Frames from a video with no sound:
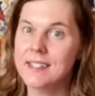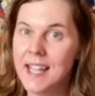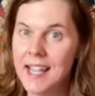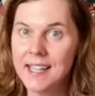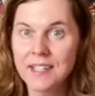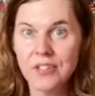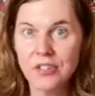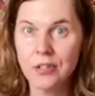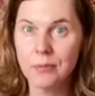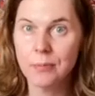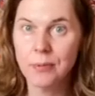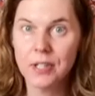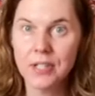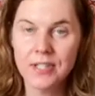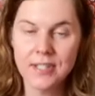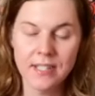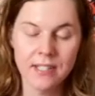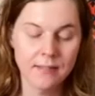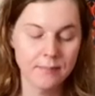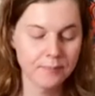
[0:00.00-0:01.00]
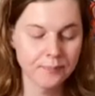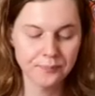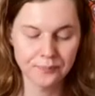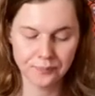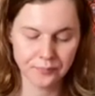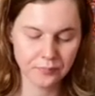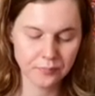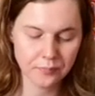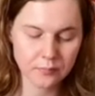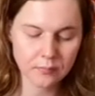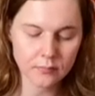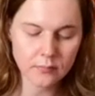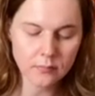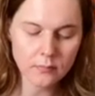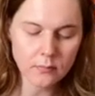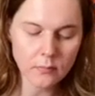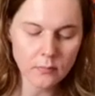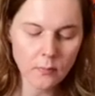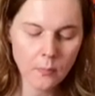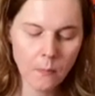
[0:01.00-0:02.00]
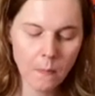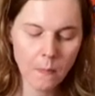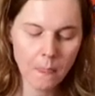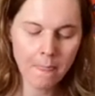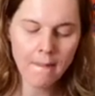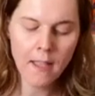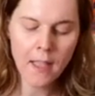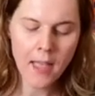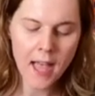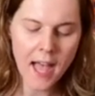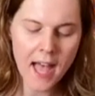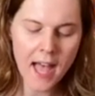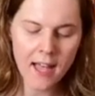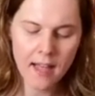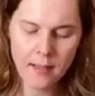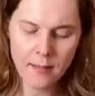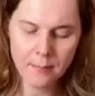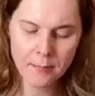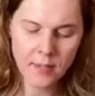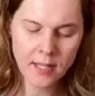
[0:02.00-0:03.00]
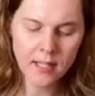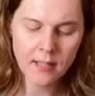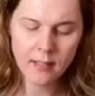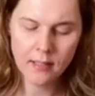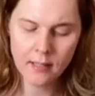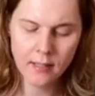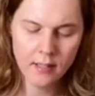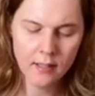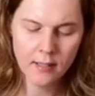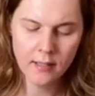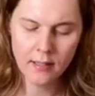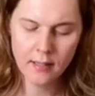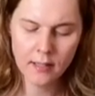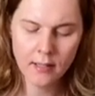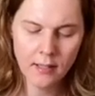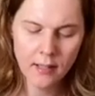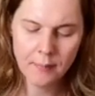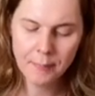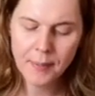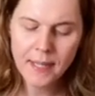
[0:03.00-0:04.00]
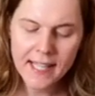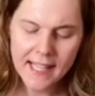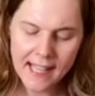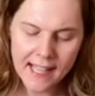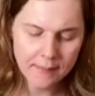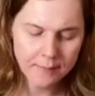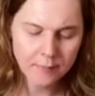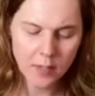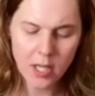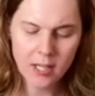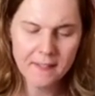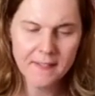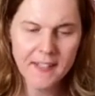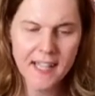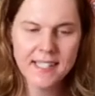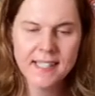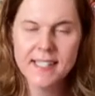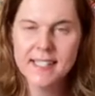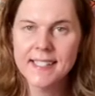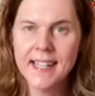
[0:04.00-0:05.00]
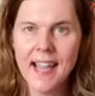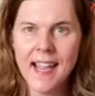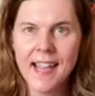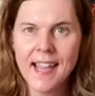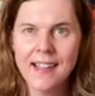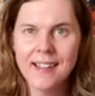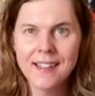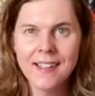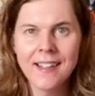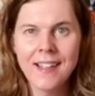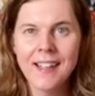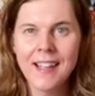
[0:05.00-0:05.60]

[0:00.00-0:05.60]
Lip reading: side is your person. But yeah, all that to say,